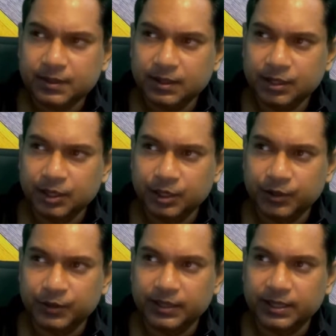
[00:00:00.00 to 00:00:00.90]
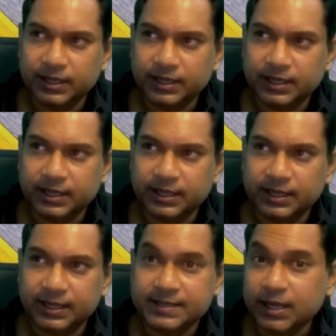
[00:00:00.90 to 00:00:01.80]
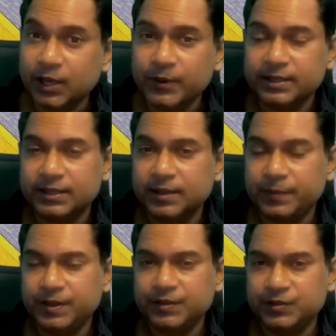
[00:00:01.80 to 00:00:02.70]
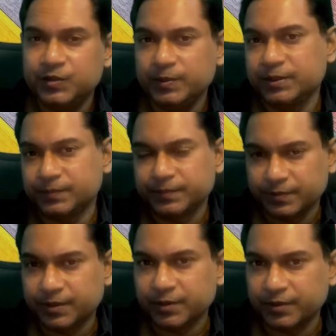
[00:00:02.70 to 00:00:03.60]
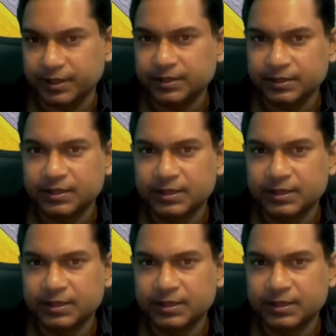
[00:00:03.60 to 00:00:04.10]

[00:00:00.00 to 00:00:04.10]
it's how it appears to me, right?